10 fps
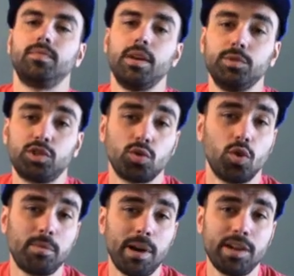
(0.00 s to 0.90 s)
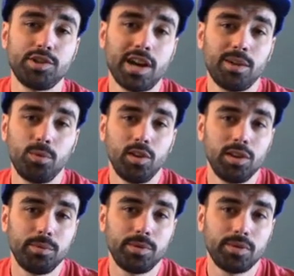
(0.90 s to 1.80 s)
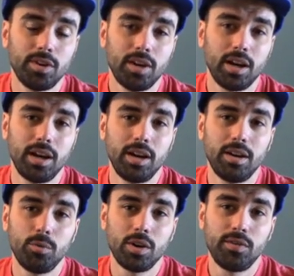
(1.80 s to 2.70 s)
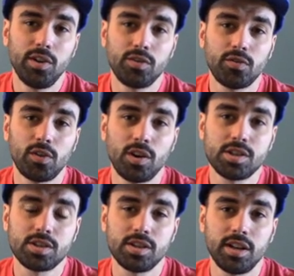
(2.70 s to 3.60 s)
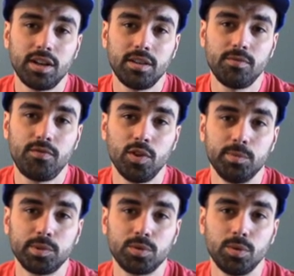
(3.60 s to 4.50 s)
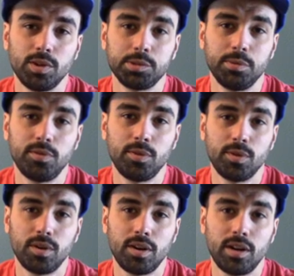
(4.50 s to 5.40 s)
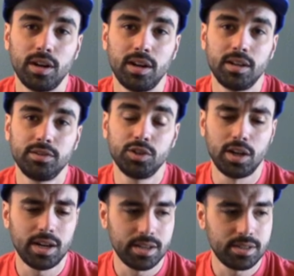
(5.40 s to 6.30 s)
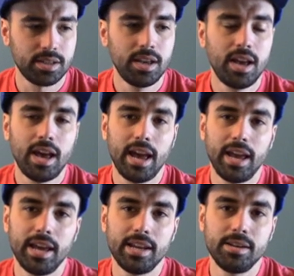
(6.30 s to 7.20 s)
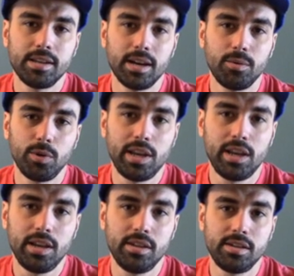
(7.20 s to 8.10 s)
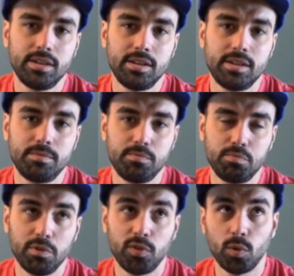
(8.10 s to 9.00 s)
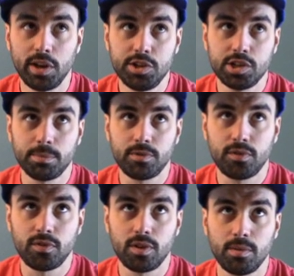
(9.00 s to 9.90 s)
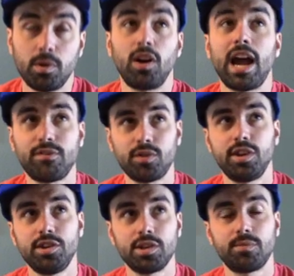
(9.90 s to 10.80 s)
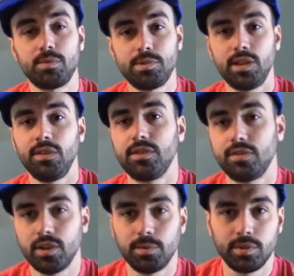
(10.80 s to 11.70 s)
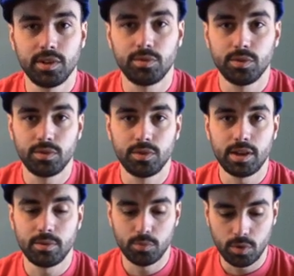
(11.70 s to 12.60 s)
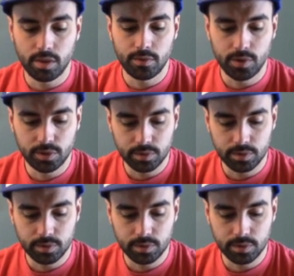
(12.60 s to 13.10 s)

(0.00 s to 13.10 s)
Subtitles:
It was scored by John Williams, one of his first film scores before Jaws, and after he jumped from TV to film, so this was one of the first